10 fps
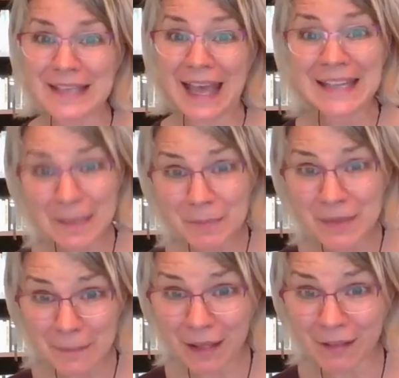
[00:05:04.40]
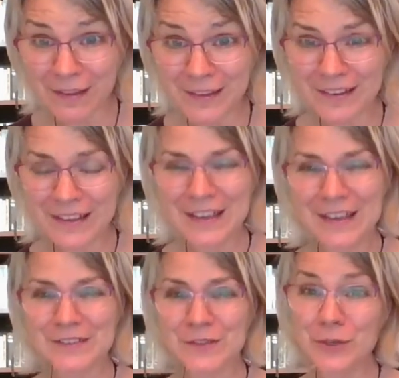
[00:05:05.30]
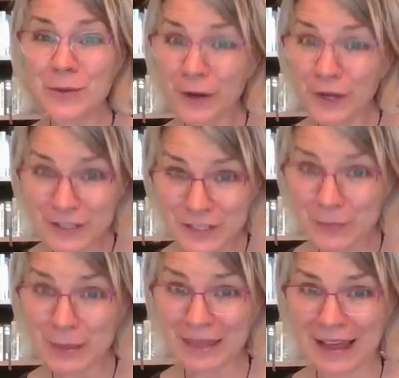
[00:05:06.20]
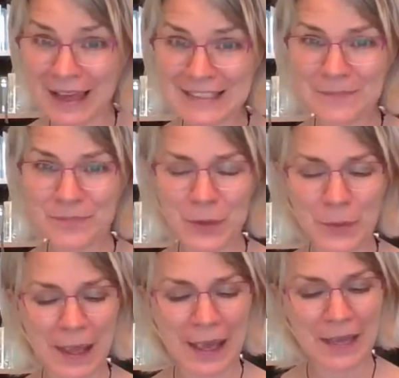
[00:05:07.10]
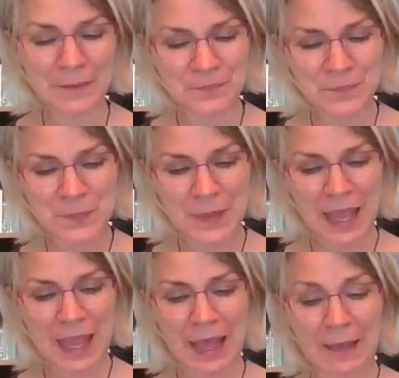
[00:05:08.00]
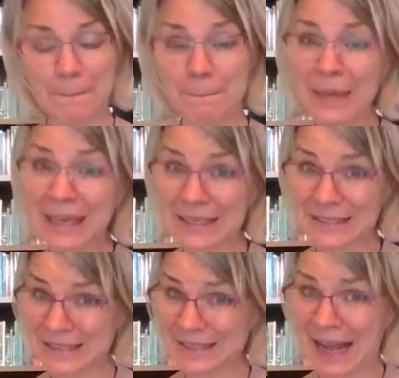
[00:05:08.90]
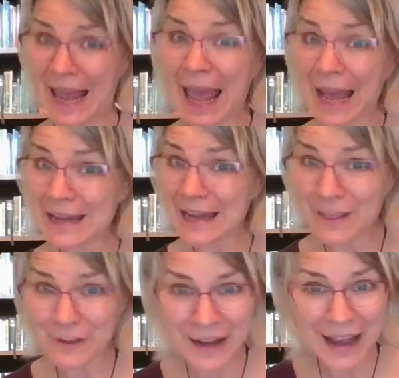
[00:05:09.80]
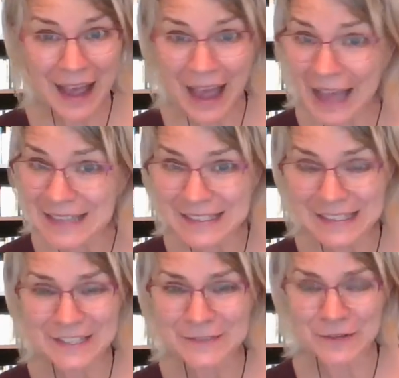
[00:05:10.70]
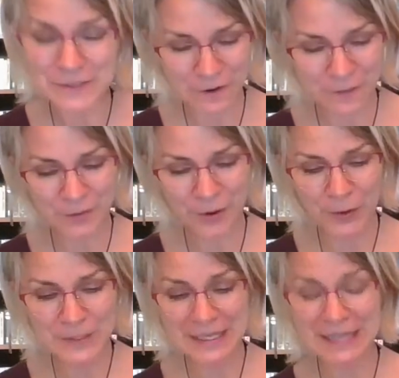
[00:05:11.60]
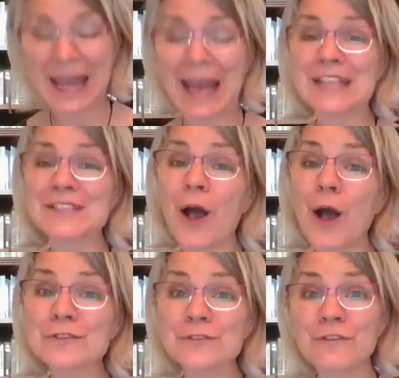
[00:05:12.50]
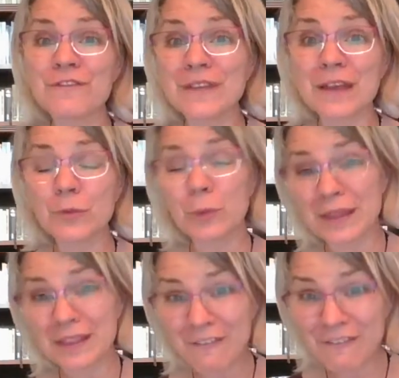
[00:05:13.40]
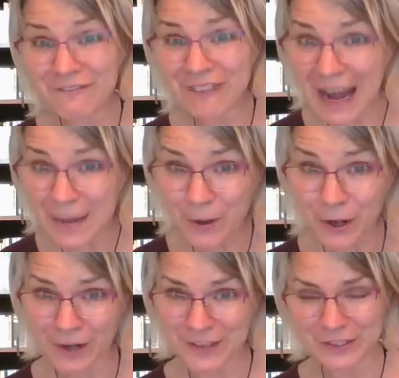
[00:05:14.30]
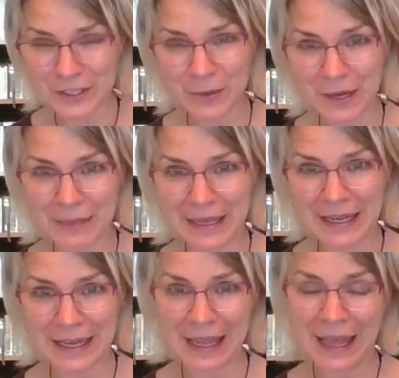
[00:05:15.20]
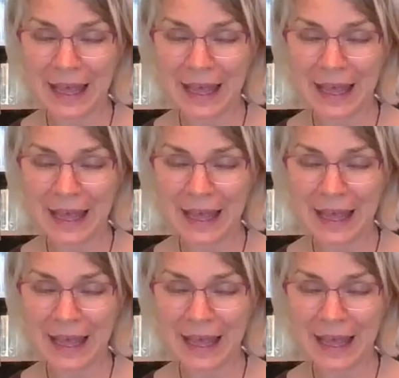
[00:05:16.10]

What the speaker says: end up in the milk. So you are consuming that, okay? Beans is another excellent source of protein, and it's also filled with fiber. So you want to be eating